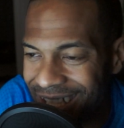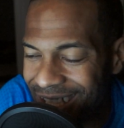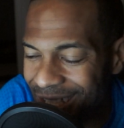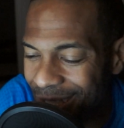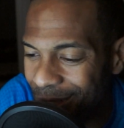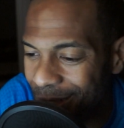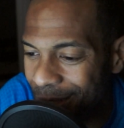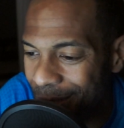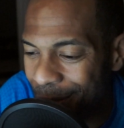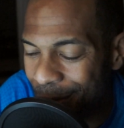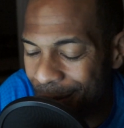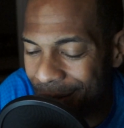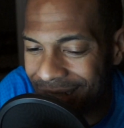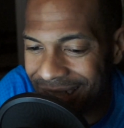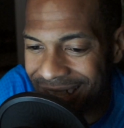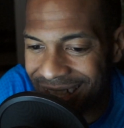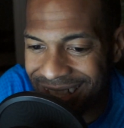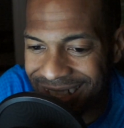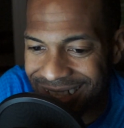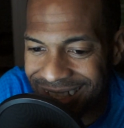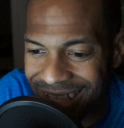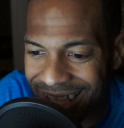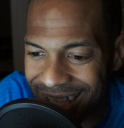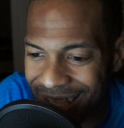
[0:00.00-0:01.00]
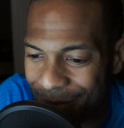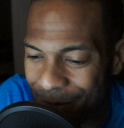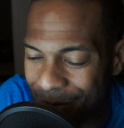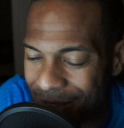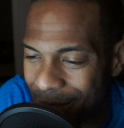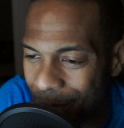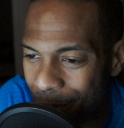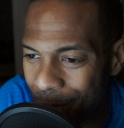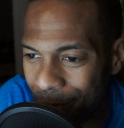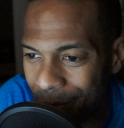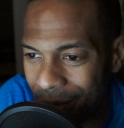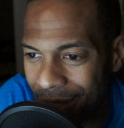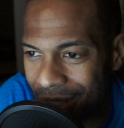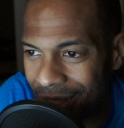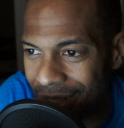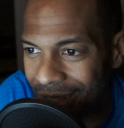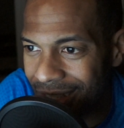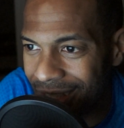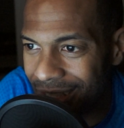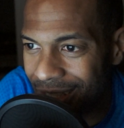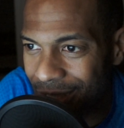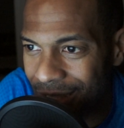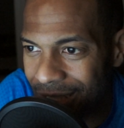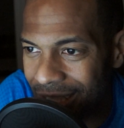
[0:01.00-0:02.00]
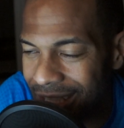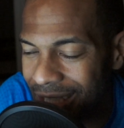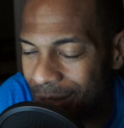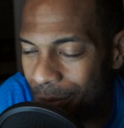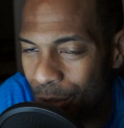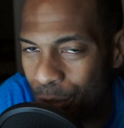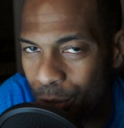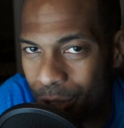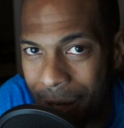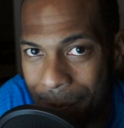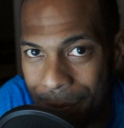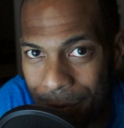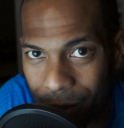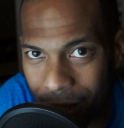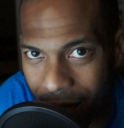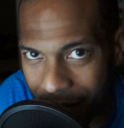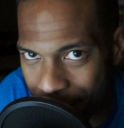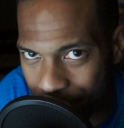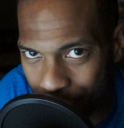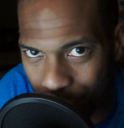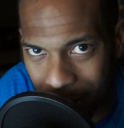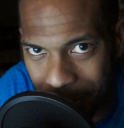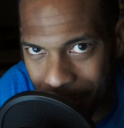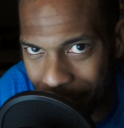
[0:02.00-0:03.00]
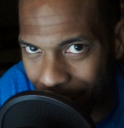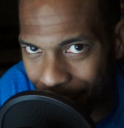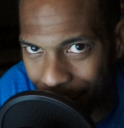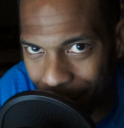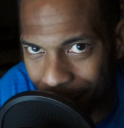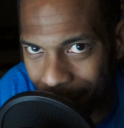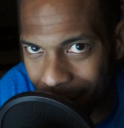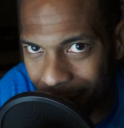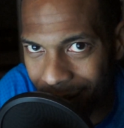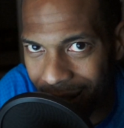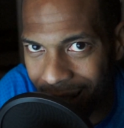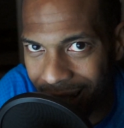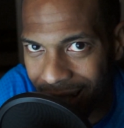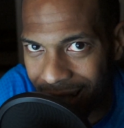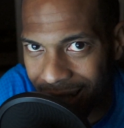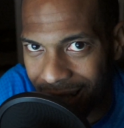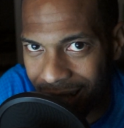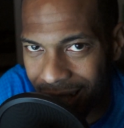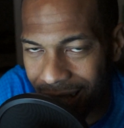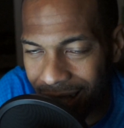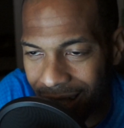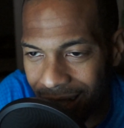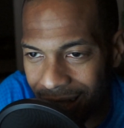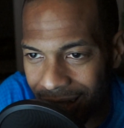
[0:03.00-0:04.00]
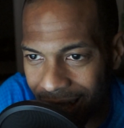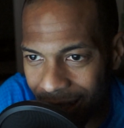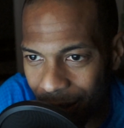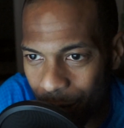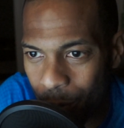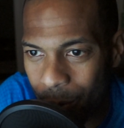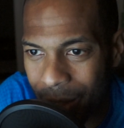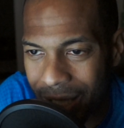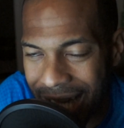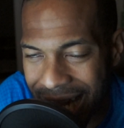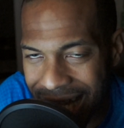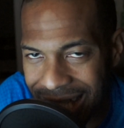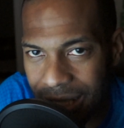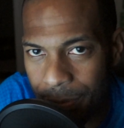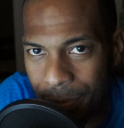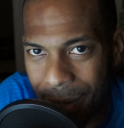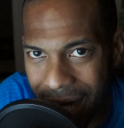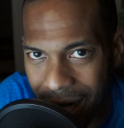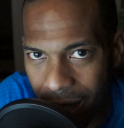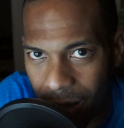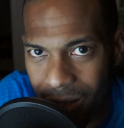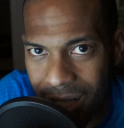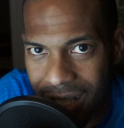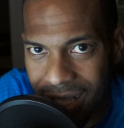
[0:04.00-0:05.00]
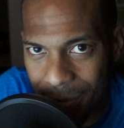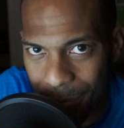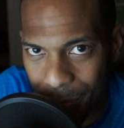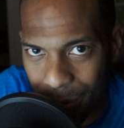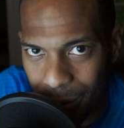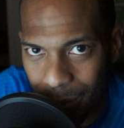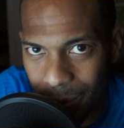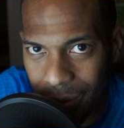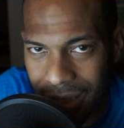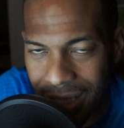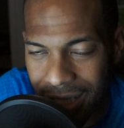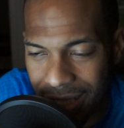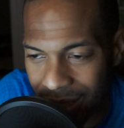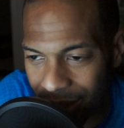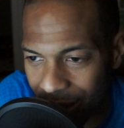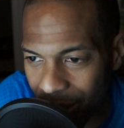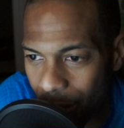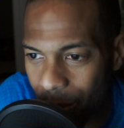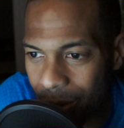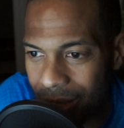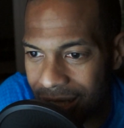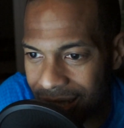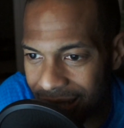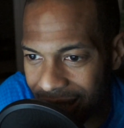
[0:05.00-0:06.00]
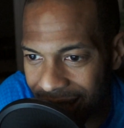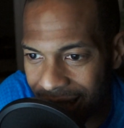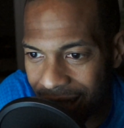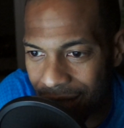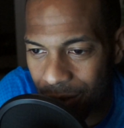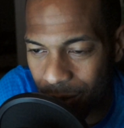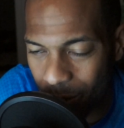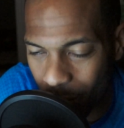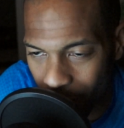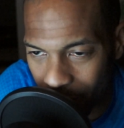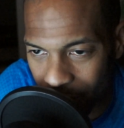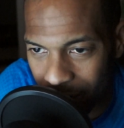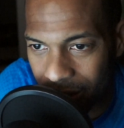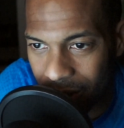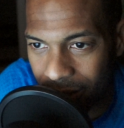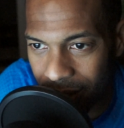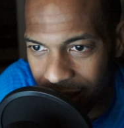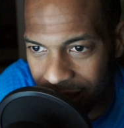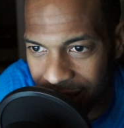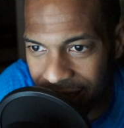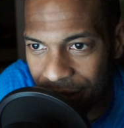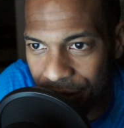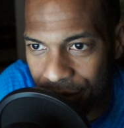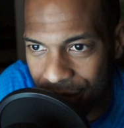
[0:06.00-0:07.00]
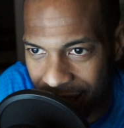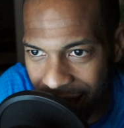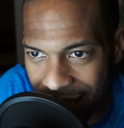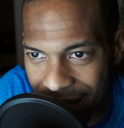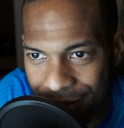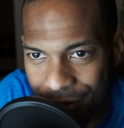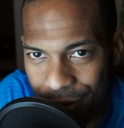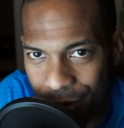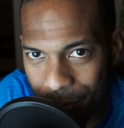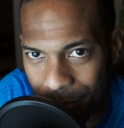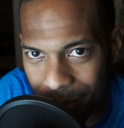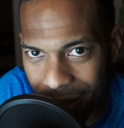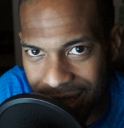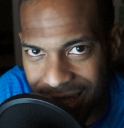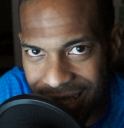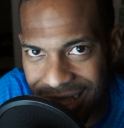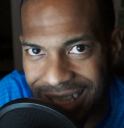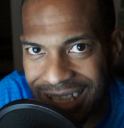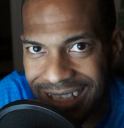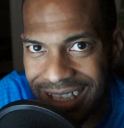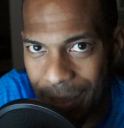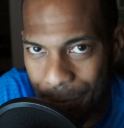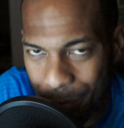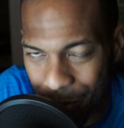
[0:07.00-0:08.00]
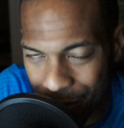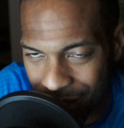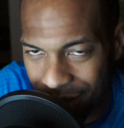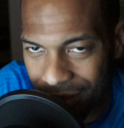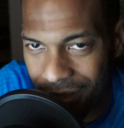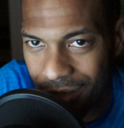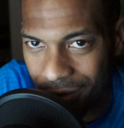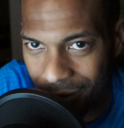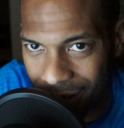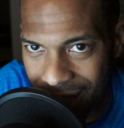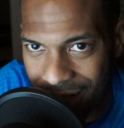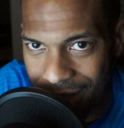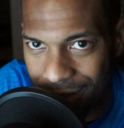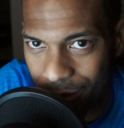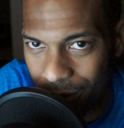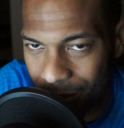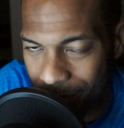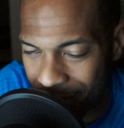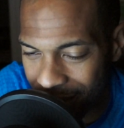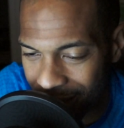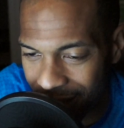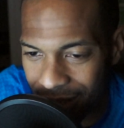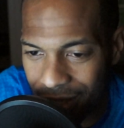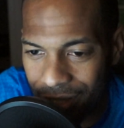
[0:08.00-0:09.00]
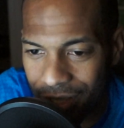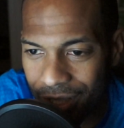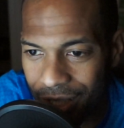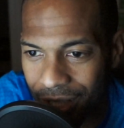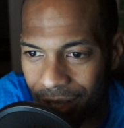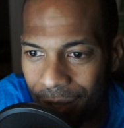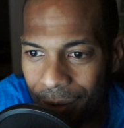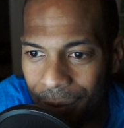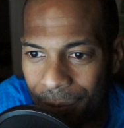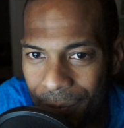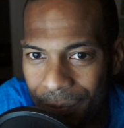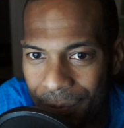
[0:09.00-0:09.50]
So little things, like if someone you see someone drop their ice cream cone, like we had the power as employees to go into to the nearest ice cream place and get that person another ice cream and say, here you go,